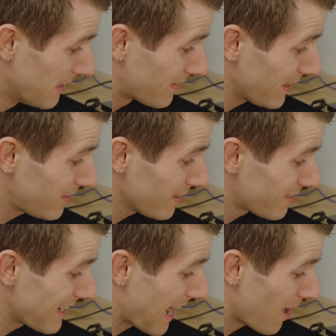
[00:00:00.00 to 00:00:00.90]
This is
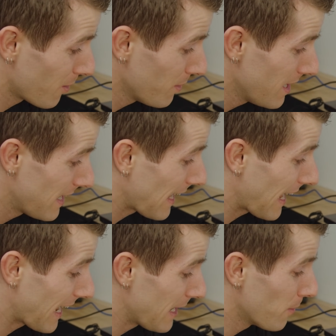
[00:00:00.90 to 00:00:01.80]
now
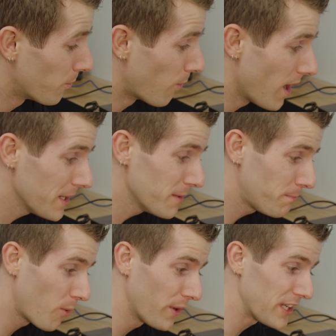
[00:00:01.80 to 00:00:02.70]
a one
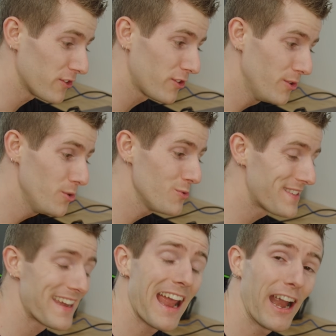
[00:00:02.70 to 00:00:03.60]
point two
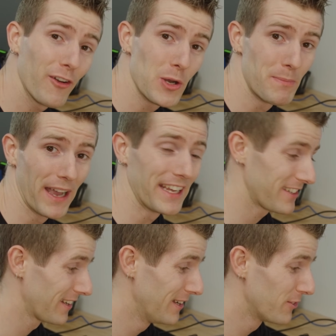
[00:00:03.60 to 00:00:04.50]

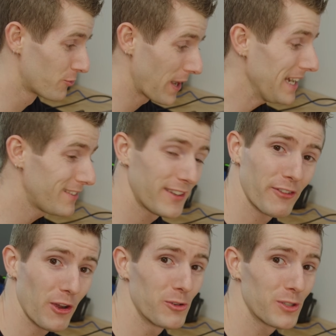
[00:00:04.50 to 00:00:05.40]
terabyte RAID
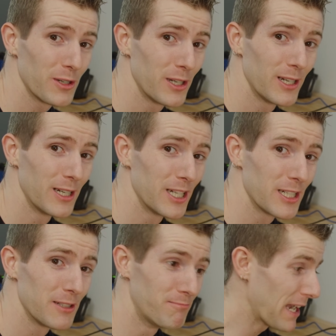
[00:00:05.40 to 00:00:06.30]
zeroed
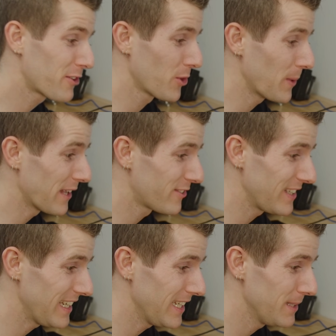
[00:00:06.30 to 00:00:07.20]
micro S
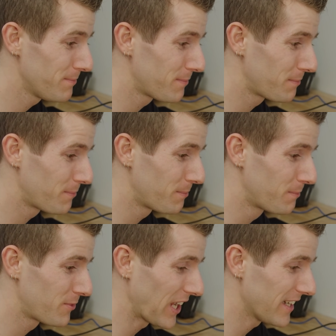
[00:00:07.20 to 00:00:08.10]
D,
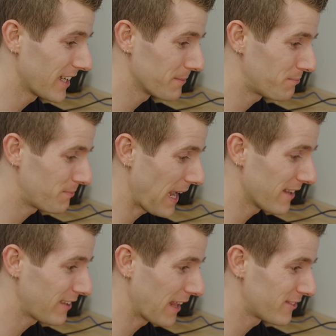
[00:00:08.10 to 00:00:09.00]
SATA,
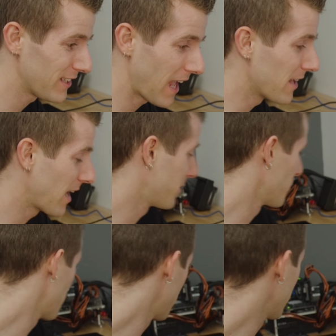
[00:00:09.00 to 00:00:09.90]
S S D, I, I don't
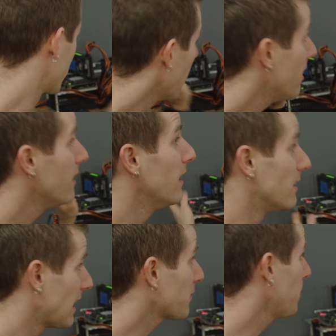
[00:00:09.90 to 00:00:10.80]
know what it is.
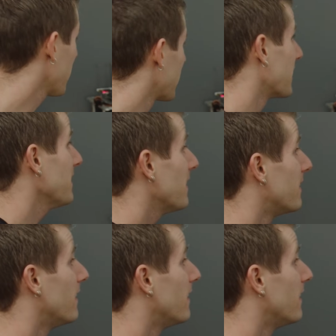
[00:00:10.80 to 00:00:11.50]
Let's plug it in.